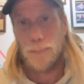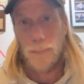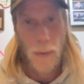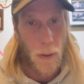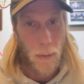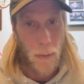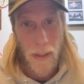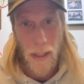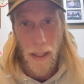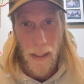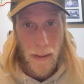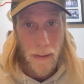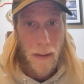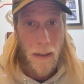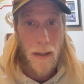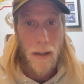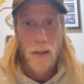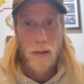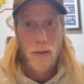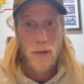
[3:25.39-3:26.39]
Okay,
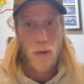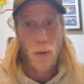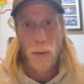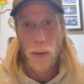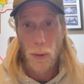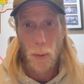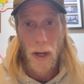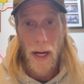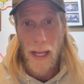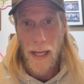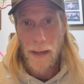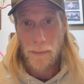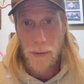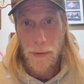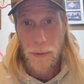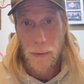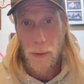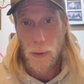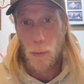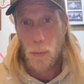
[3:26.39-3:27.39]
so what do I have to
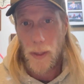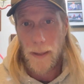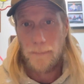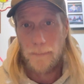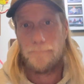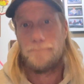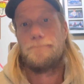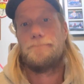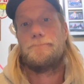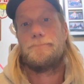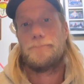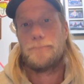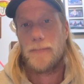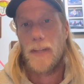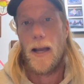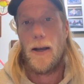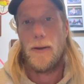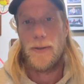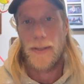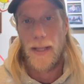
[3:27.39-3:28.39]
do to win?
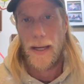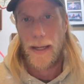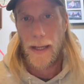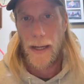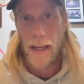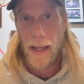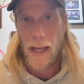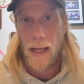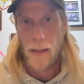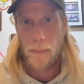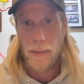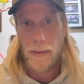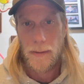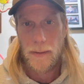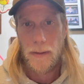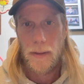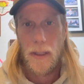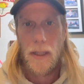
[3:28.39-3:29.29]
How is that going to happen?